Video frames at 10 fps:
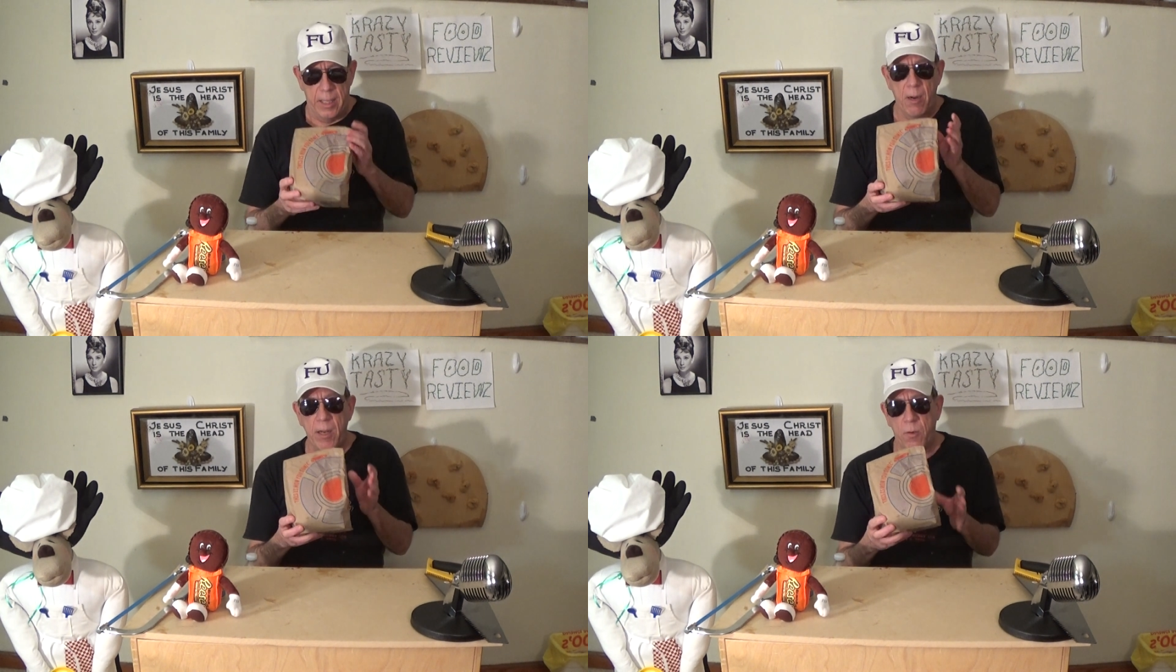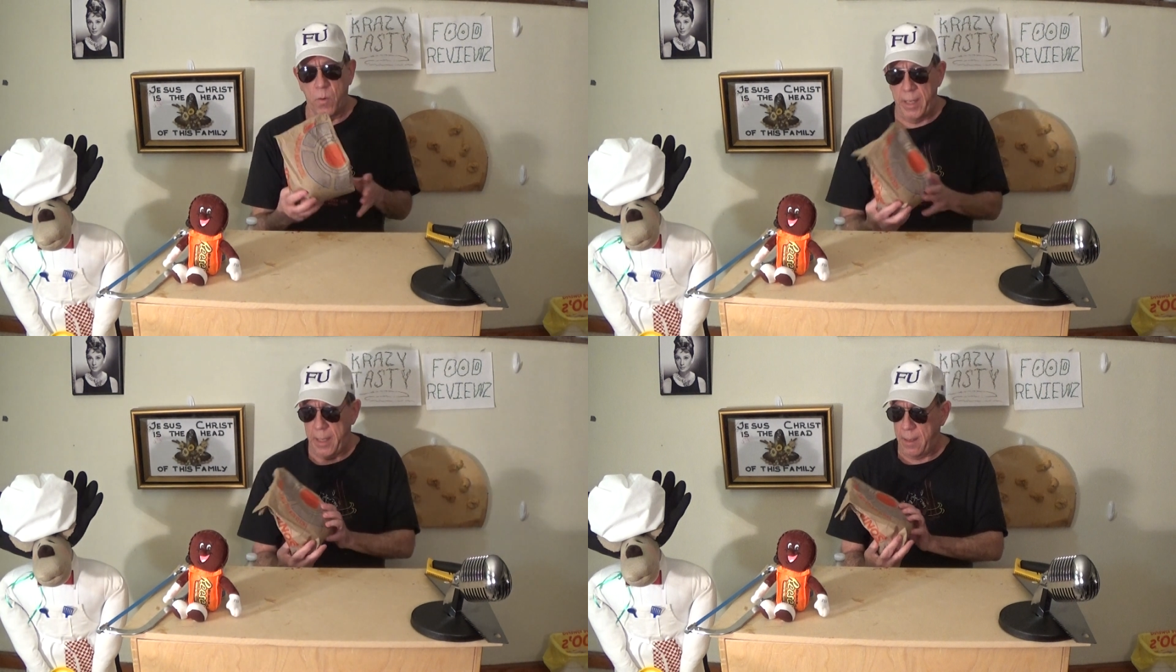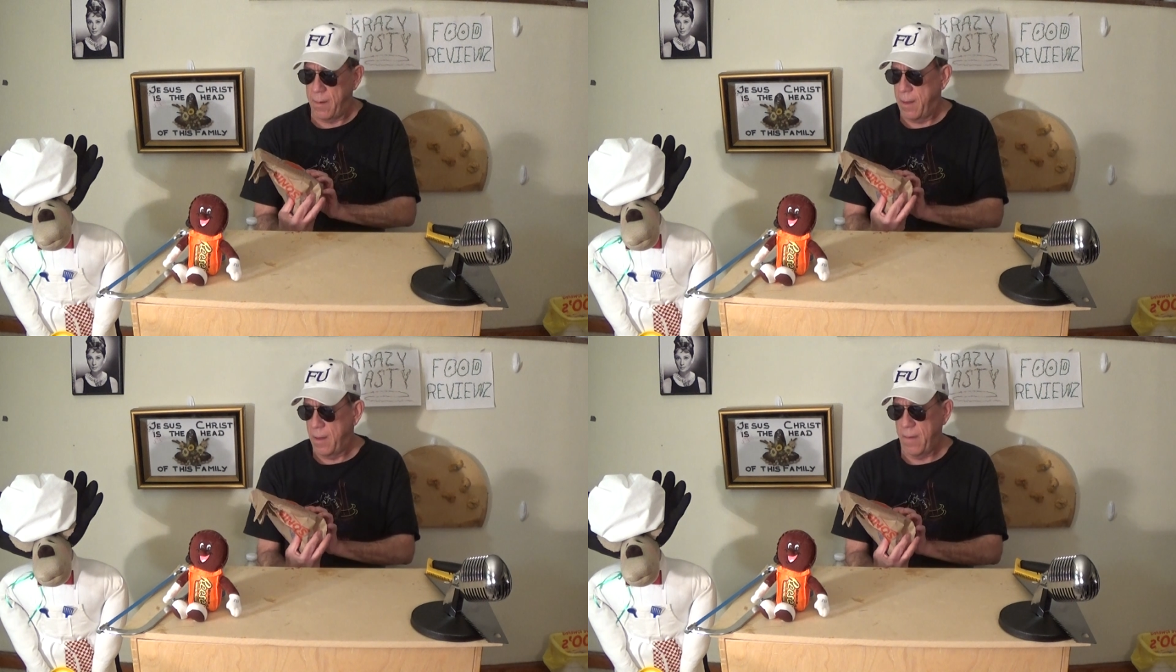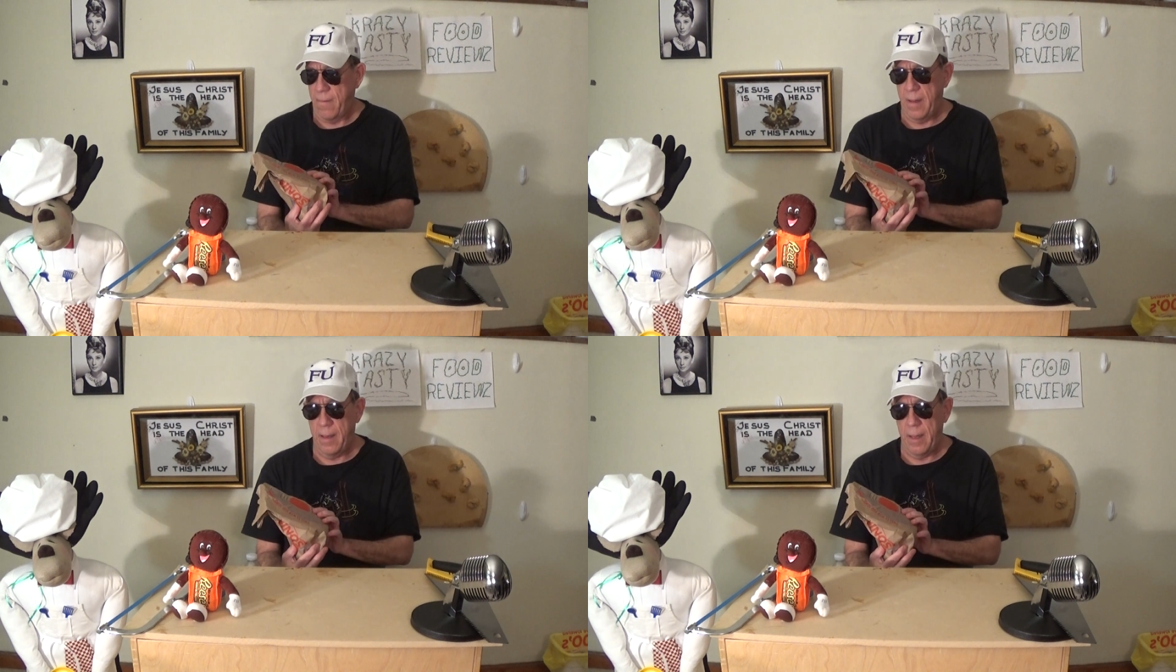Dairy Queen.
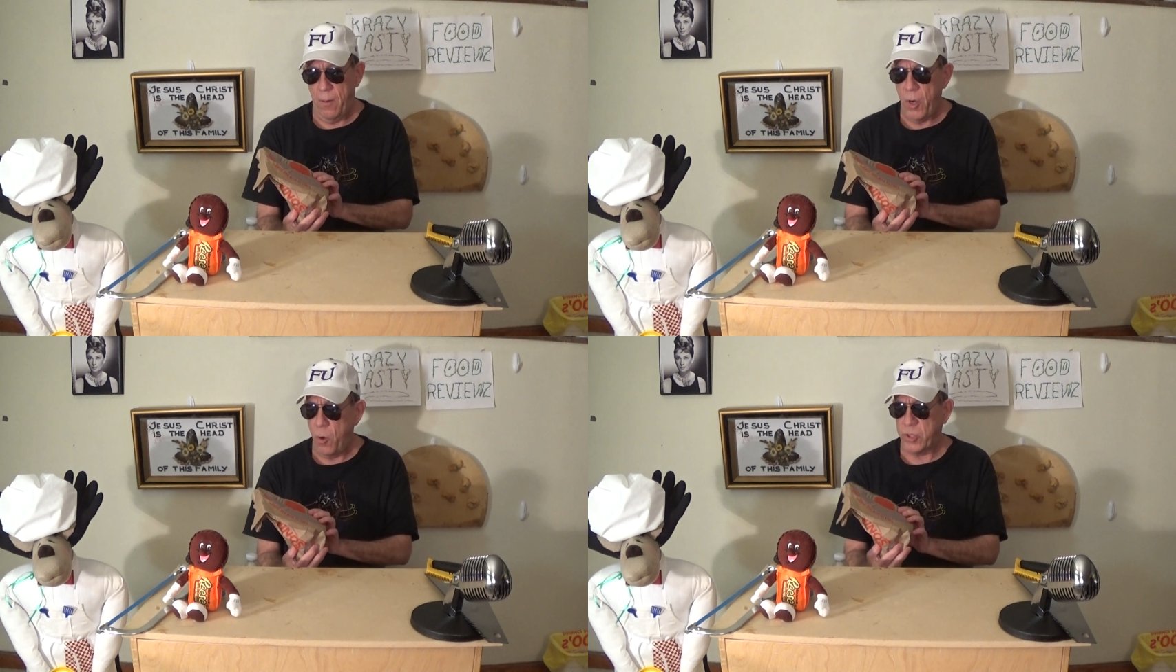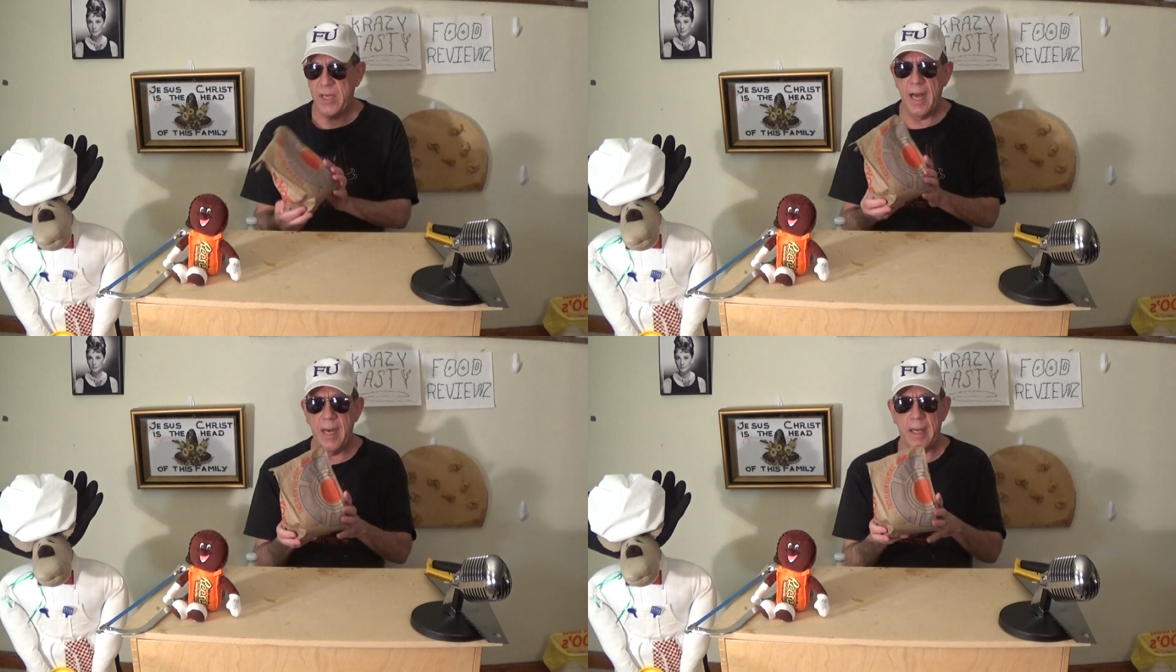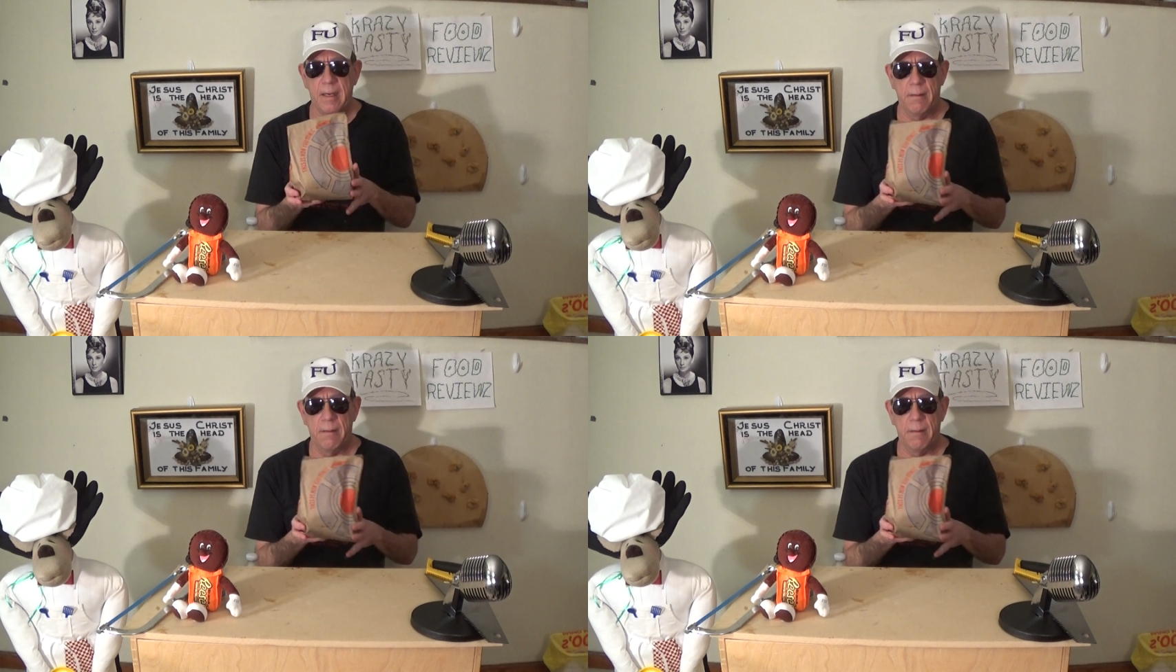No, Sonic.